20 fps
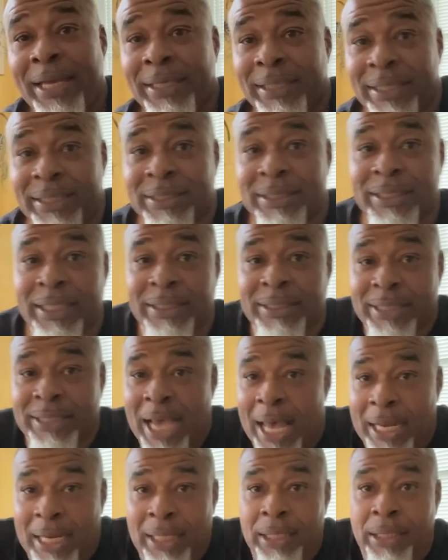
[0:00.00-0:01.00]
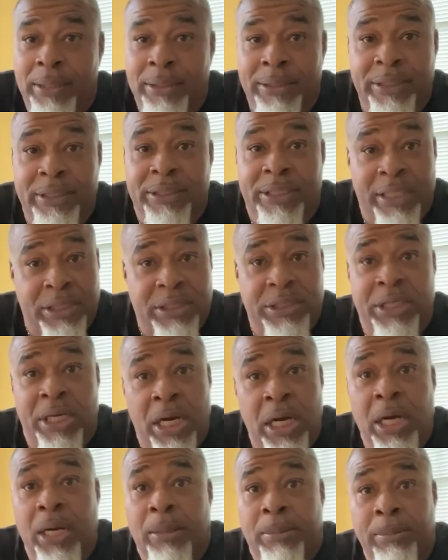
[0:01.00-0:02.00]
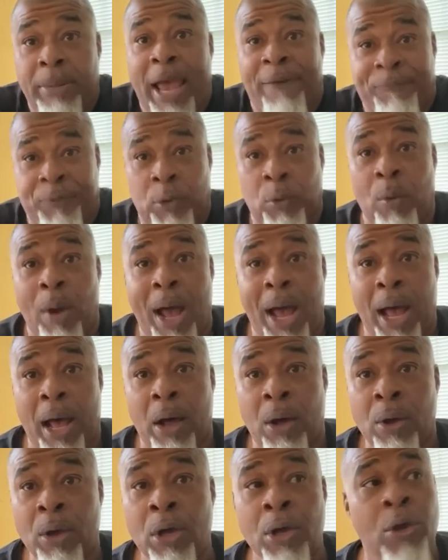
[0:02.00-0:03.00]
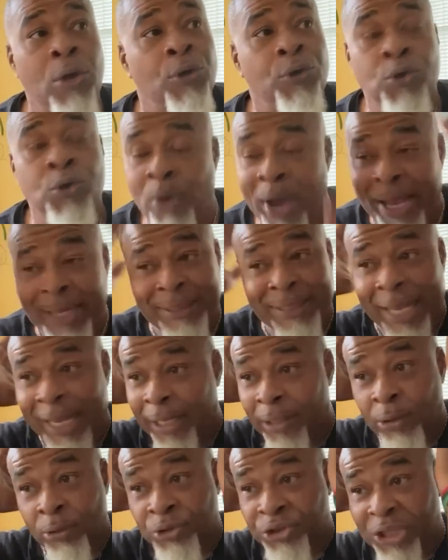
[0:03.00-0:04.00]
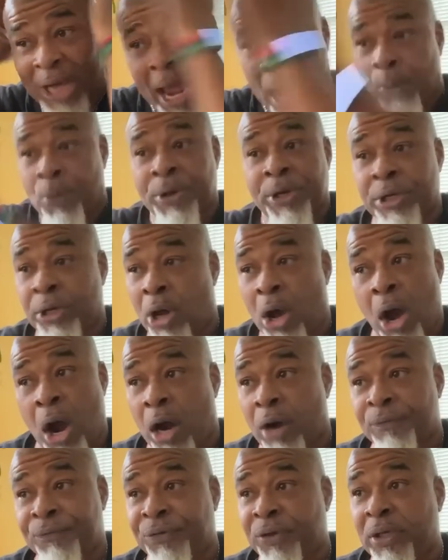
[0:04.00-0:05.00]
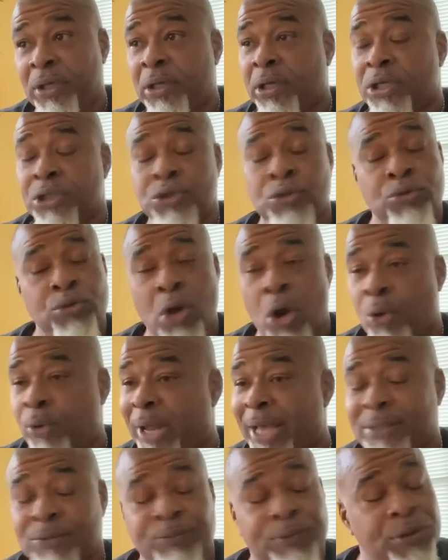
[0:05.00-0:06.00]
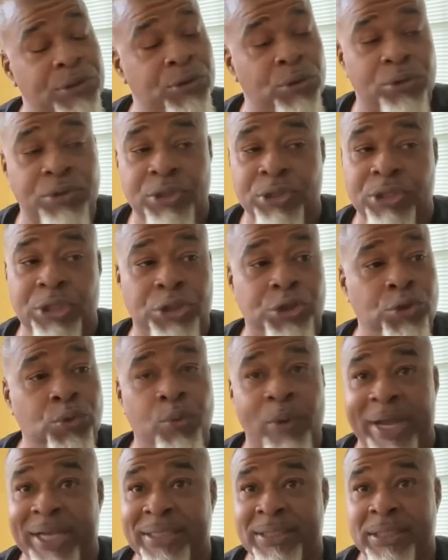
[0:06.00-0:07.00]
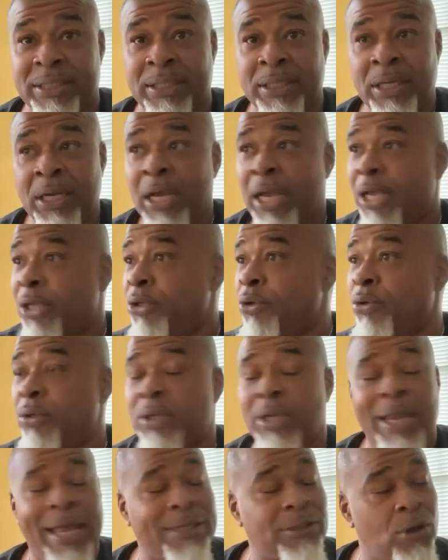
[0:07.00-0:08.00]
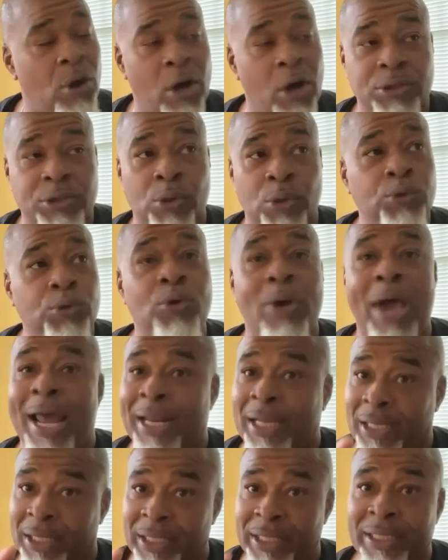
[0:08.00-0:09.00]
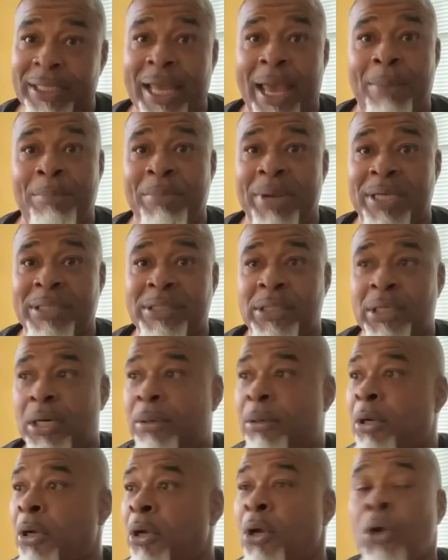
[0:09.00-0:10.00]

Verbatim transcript: This gets kind of this gets dumb after a while. You ain't taking no shower in the RV because you know that's resources that you wasted. You that's also you got to clean that mess up.